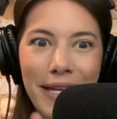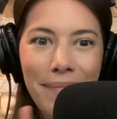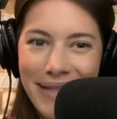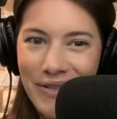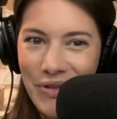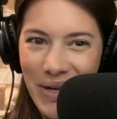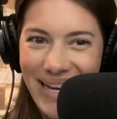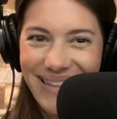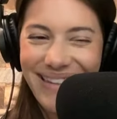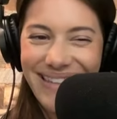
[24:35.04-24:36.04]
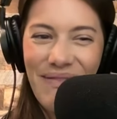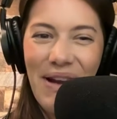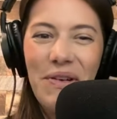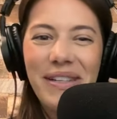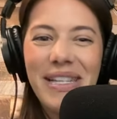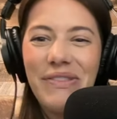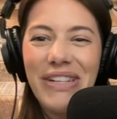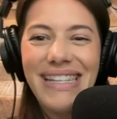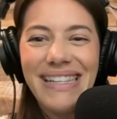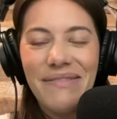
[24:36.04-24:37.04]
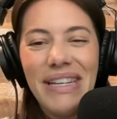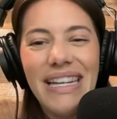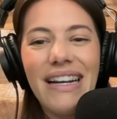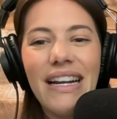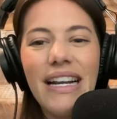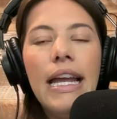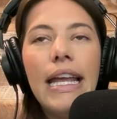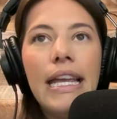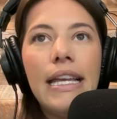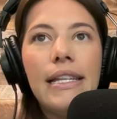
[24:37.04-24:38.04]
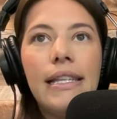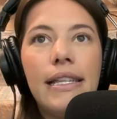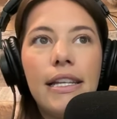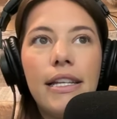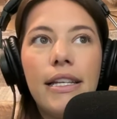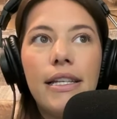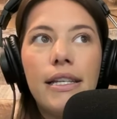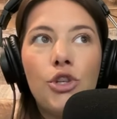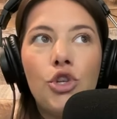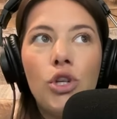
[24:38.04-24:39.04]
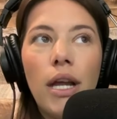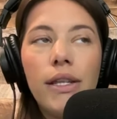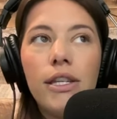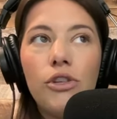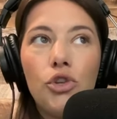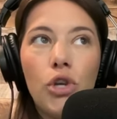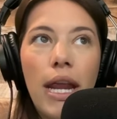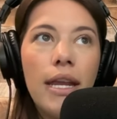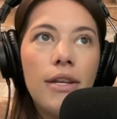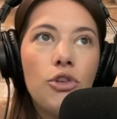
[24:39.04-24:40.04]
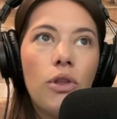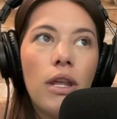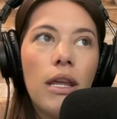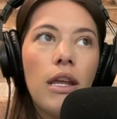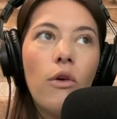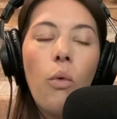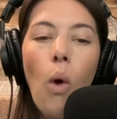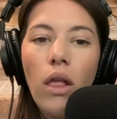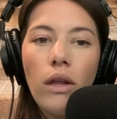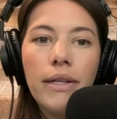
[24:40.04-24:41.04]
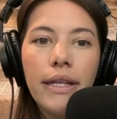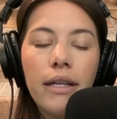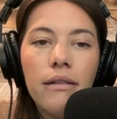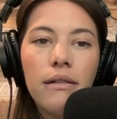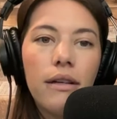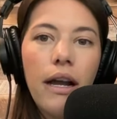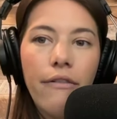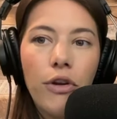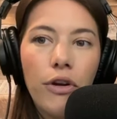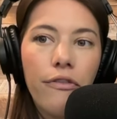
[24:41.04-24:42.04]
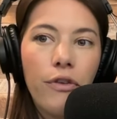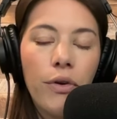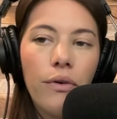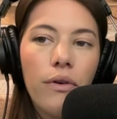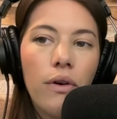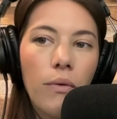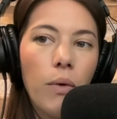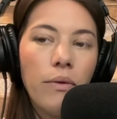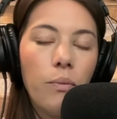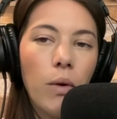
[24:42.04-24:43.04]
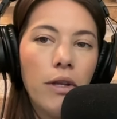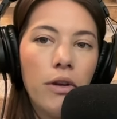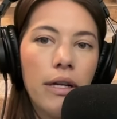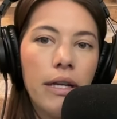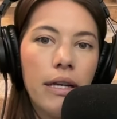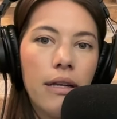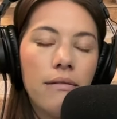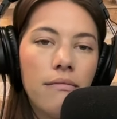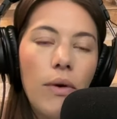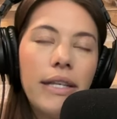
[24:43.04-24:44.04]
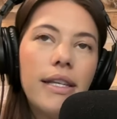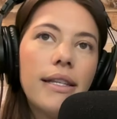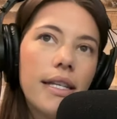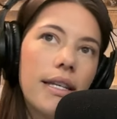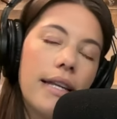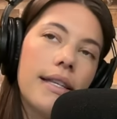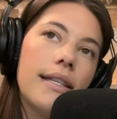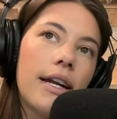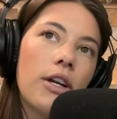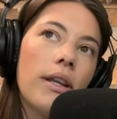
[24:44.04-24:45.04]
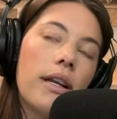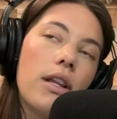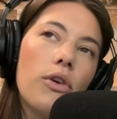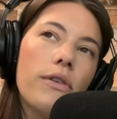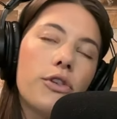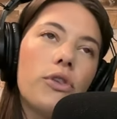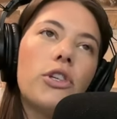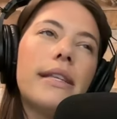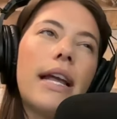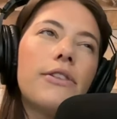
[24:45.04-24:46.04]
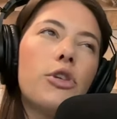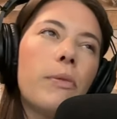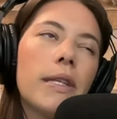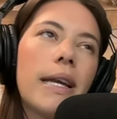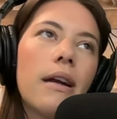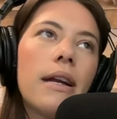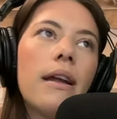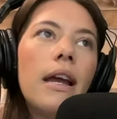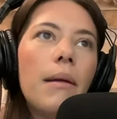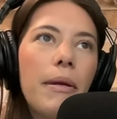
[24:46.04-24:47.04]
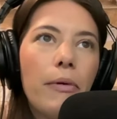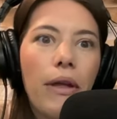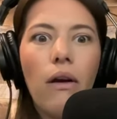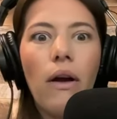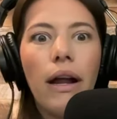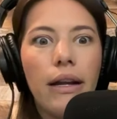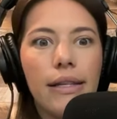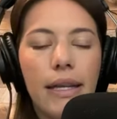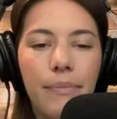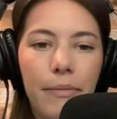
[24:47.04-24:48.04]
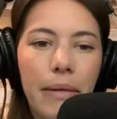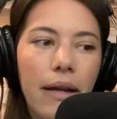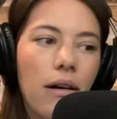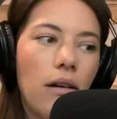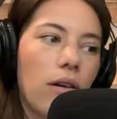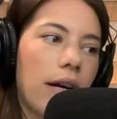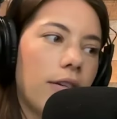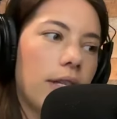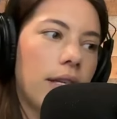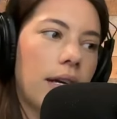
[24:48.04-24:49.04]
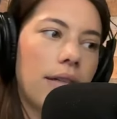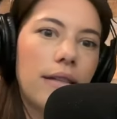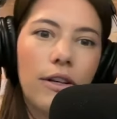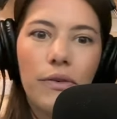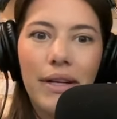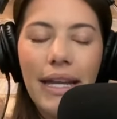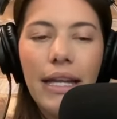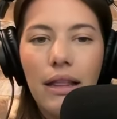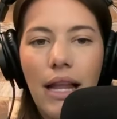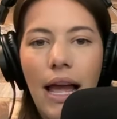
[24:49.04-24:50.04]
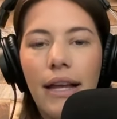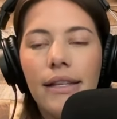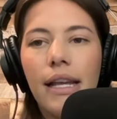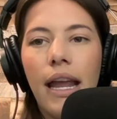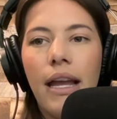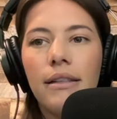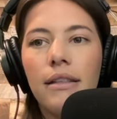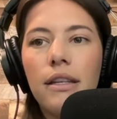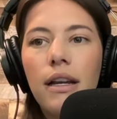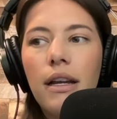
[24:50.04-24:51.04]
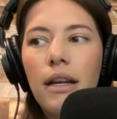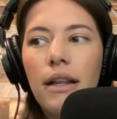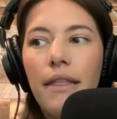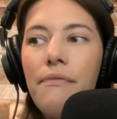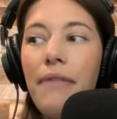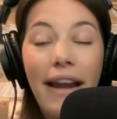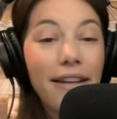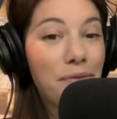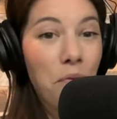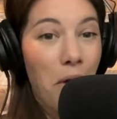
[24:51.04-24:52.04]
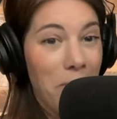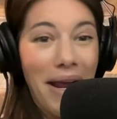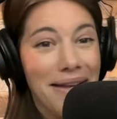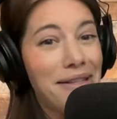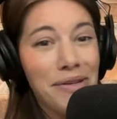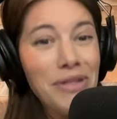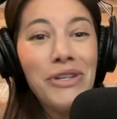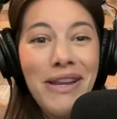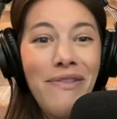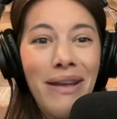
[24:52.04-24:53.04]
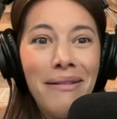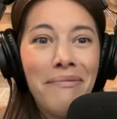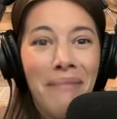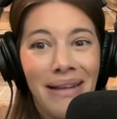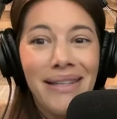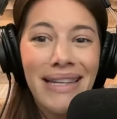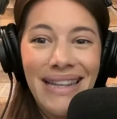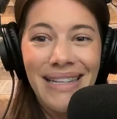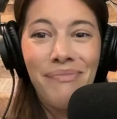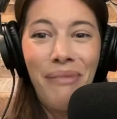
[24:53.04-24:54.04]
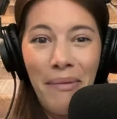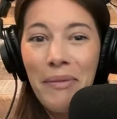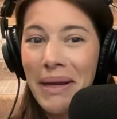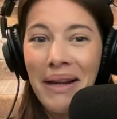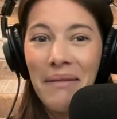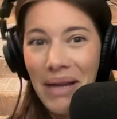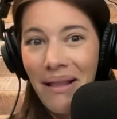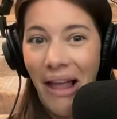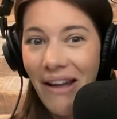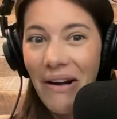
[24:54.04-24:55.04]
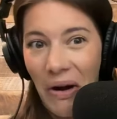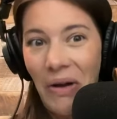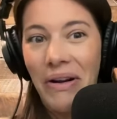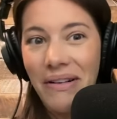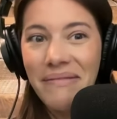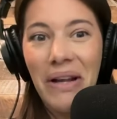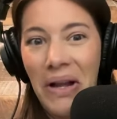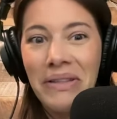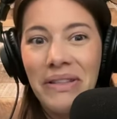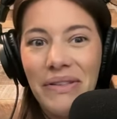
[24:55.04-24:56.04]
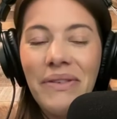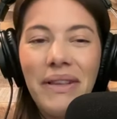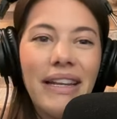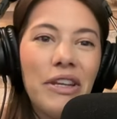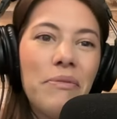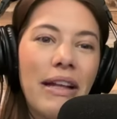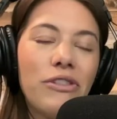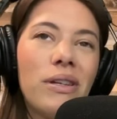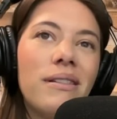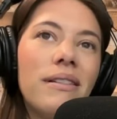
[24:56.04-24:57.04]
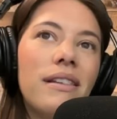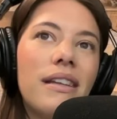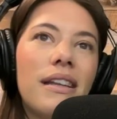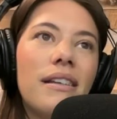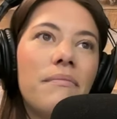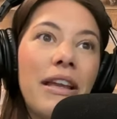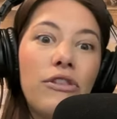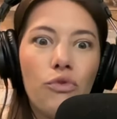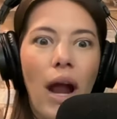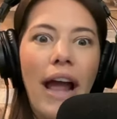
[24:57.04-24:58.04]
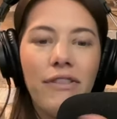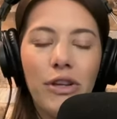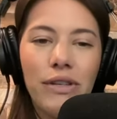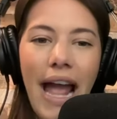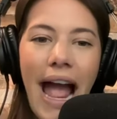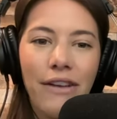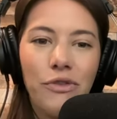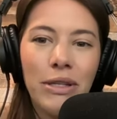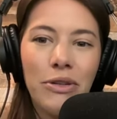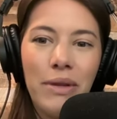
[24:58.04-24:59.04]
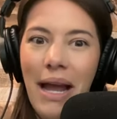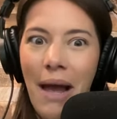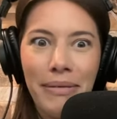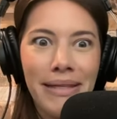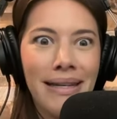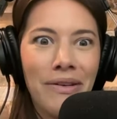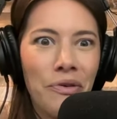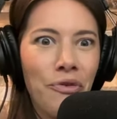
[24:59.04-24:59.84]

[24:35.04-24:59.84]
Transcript: tips and tricks in my words of wisdom here is just change the quality of your food or what you're eating. It doesn't necessarily, caloric restriction sounds super scary. People think, oh, I got to skip a meal, or I just got to, you know, eat less. And that is one way to achieve it. Mentally, that's probably going to be a lot harder on you, like you mentioned, and may drive you to actually do the opposite and